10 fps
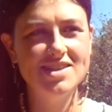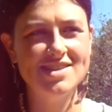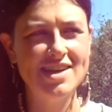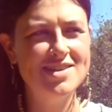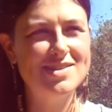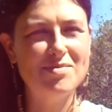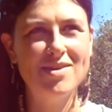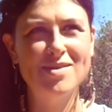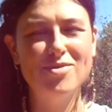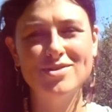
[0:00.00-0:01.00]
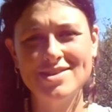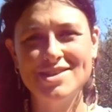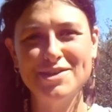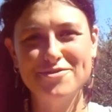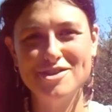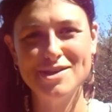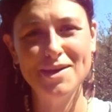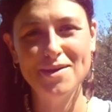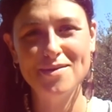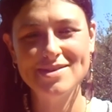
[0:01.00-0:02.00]
send something positive
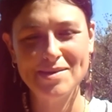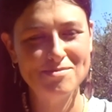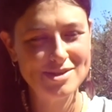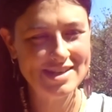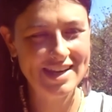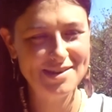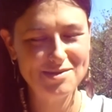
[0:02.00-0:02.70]
to somebody